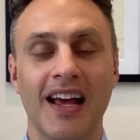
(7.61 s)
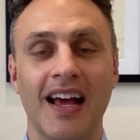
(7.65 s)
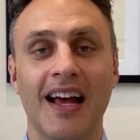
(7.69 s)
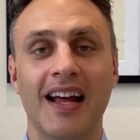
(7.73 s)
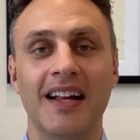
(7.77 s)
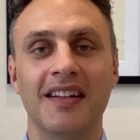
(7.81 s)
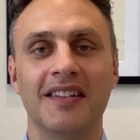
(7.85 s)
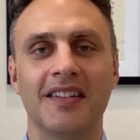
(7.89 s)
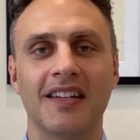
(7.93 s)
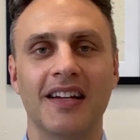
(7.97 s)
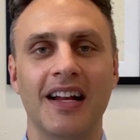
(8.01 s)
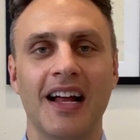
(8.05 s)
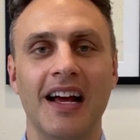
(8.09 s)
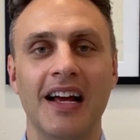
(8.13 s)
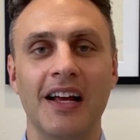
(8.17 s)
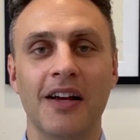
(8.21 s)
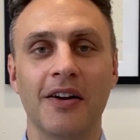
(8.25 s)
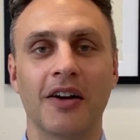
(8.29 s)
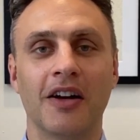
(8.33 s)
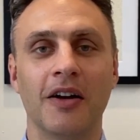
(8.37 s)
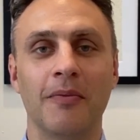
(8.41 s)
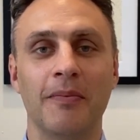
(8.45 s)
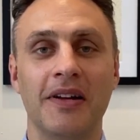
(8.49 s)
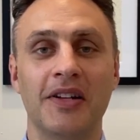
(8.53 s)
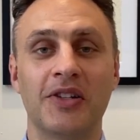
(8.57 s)
and today I'm
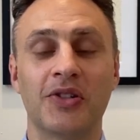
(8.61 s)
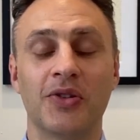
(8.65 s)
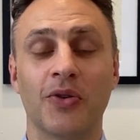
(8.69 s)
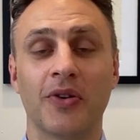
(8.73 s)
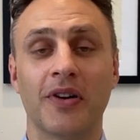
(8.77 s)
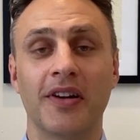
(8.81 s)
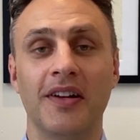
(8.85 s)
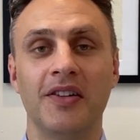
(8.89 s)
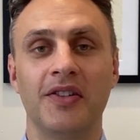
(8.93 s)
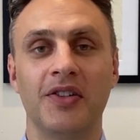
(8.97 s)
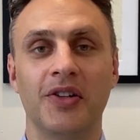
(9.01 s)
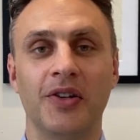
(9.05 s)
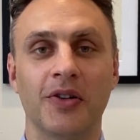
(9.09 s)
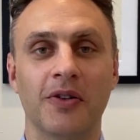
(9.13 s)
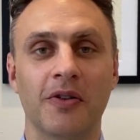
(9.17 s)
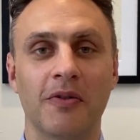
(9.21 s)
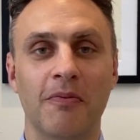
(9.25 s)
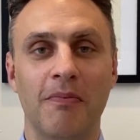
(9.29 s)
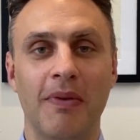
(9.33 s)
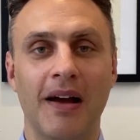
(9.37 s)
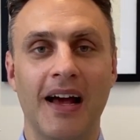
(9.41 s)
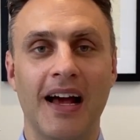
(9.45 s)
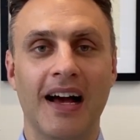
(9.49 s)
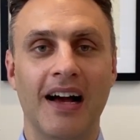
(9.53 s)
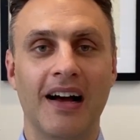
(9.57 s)
going to be talking to you
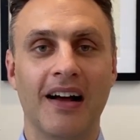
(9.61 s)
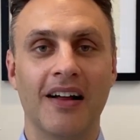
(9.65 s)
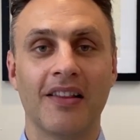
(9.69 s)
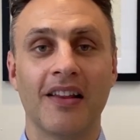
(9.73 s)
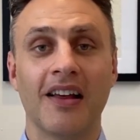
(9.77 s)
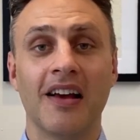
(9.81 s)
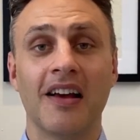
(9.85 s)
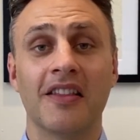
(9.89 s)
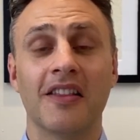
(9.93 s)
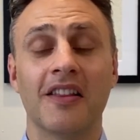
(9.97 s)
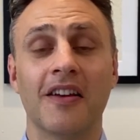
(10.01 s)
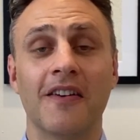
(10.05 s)
about